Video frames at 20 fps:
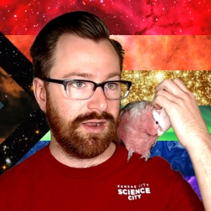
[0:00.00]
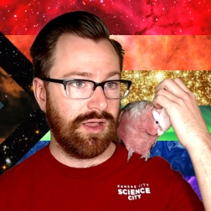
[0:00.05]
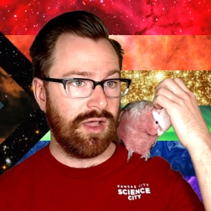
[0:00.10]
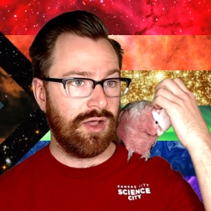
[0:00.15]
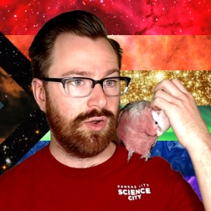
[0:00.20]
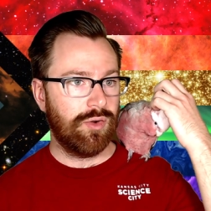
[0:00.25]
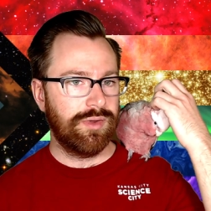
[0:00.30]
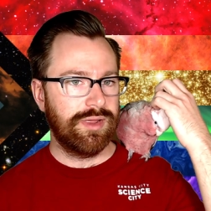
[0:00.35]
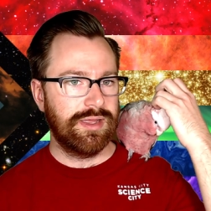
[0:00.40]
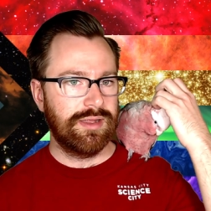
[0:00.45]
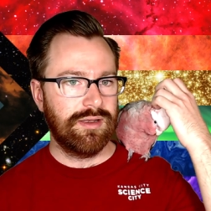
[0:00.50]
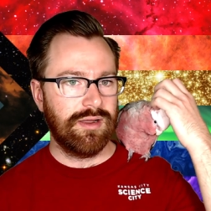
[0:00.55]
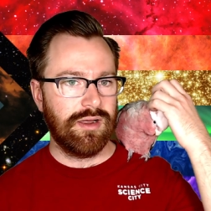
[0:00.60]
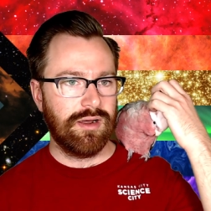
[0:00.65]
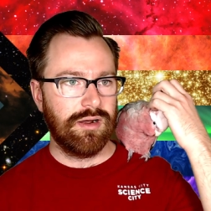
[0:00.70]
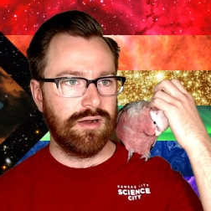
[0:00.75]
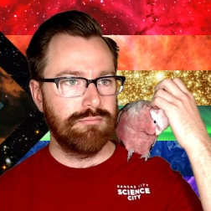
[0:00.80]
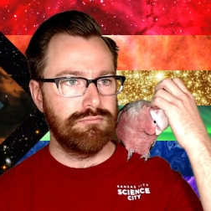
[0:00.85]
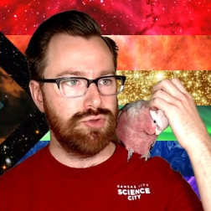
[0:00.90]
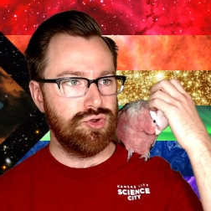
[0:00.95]
Oh, in
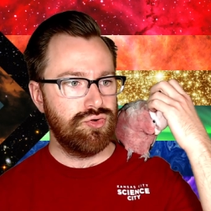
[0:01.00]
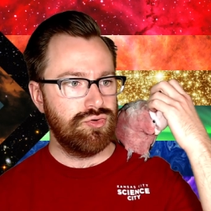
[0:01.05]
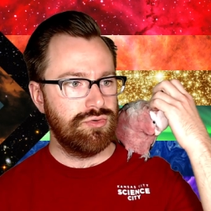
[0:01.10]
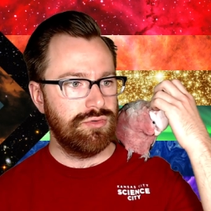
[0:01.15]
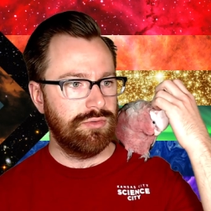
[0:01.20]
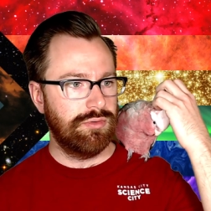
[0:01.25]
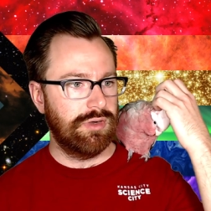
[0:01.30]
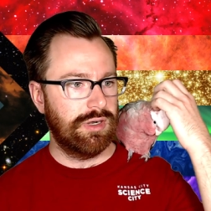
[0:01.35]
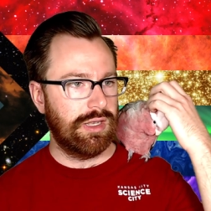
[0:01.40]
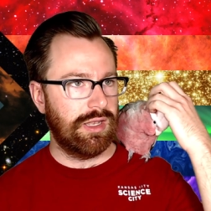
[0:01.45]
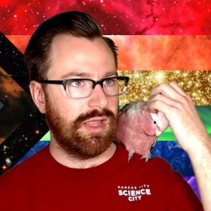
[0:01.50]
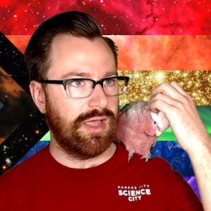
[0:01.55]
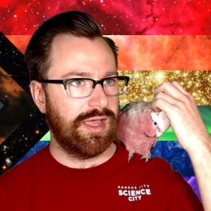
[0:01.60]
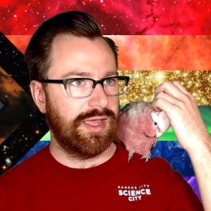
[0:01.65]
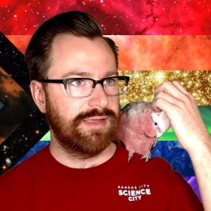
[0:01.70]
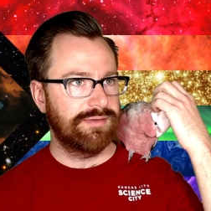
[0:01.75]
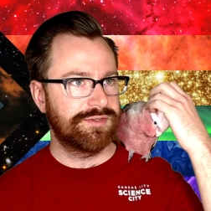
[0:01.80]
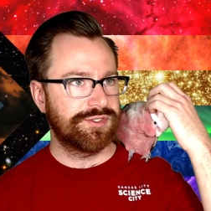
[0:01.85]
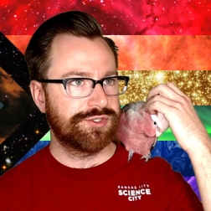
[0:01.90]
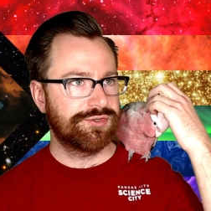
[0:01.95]
our moon
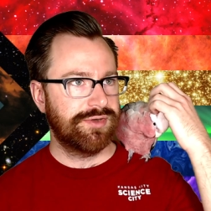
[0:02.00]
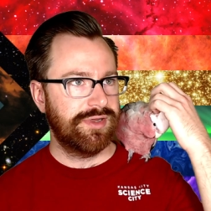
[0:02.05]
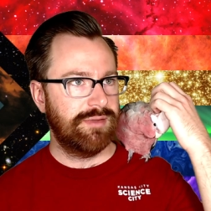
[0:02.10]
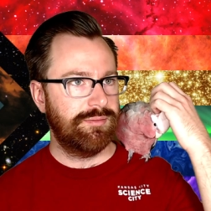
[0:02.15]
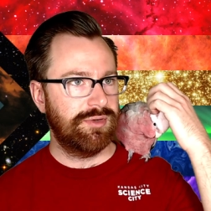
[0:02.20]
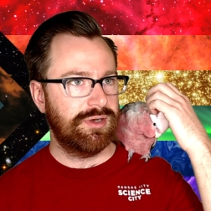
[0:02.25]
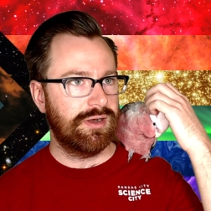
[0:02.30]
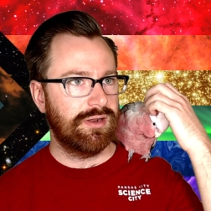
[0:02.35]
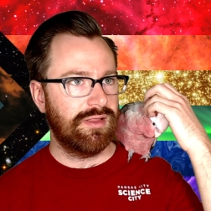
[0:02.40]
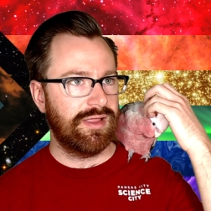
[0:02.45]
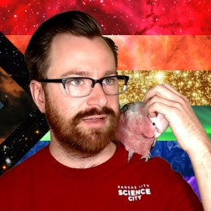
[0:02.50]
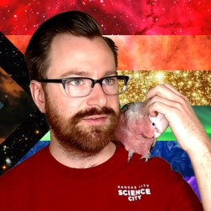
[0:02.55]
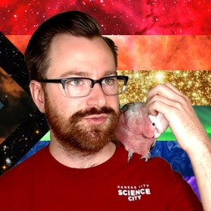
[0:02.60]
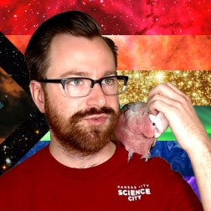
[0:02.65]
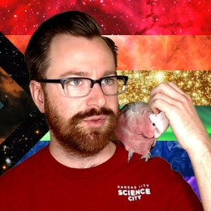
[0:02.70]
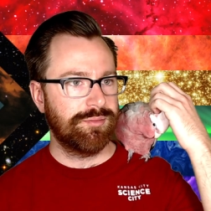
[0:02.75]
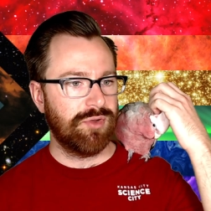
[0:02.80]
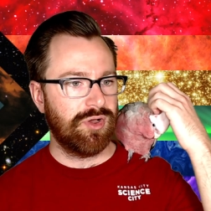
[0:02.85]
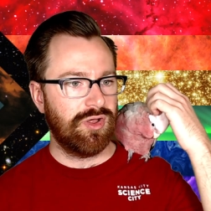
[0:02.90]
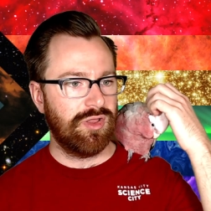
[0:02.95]
live stream, we did a live
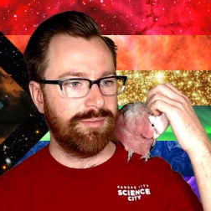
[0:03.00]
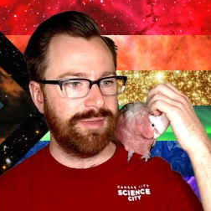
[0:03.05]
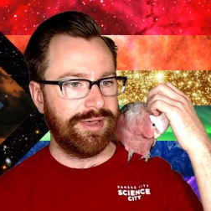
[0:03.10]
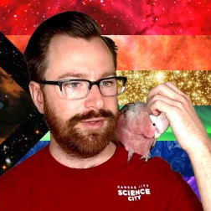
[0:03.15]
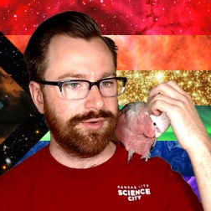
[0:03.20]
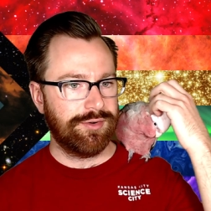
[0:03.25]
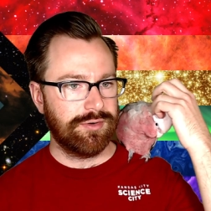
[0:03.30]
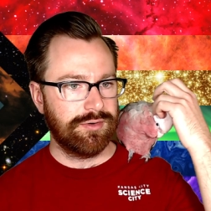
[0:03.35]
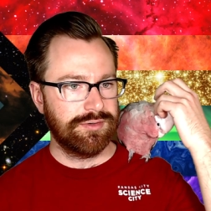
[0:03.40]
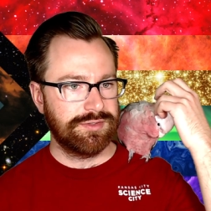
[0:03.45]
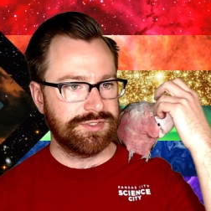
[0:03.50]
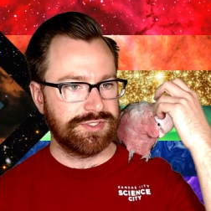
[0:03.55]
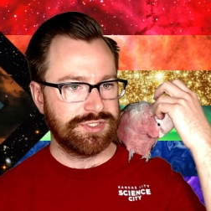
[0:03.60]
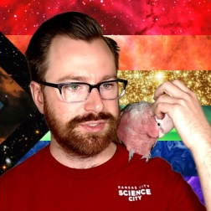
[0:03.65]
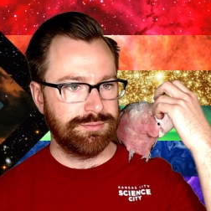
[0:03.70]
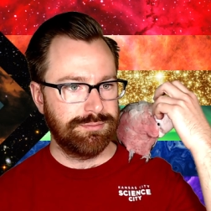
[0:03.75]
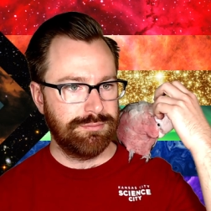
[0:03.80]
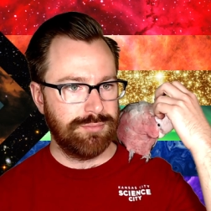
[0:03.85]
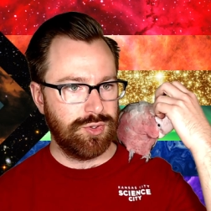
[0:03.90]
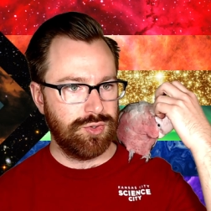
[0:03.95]
stream all about Earth's
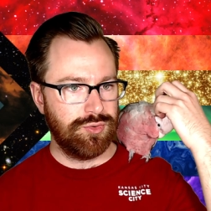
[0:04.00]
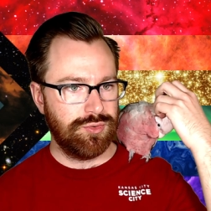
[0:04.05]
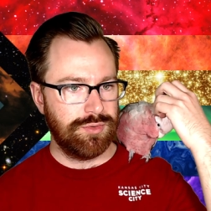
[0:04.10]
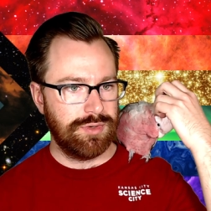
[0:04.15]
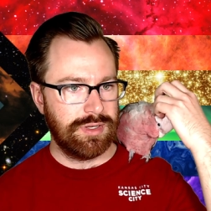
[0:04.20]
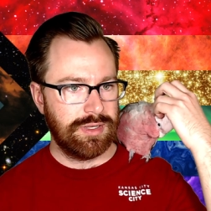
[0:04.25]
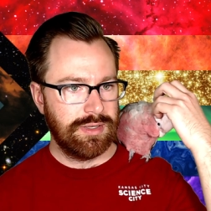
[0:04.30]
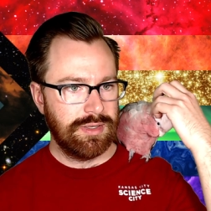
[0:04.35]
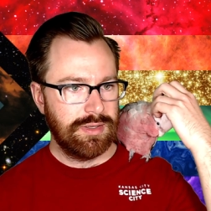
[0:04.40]
moon,